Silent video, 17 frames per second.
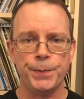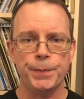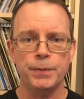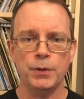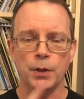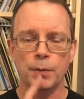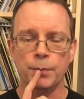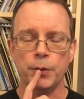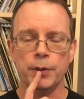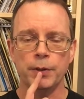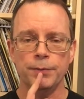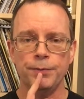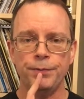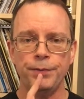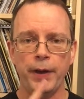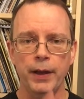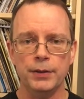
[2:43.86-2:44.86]
So I'm putting
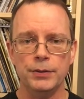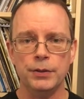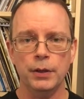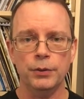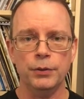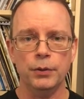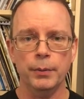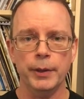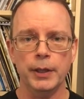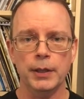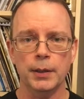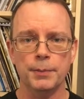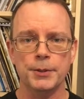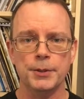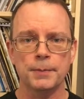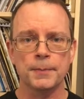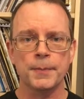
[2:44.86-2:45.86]
fast air through my
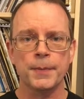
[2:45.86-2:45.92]
lips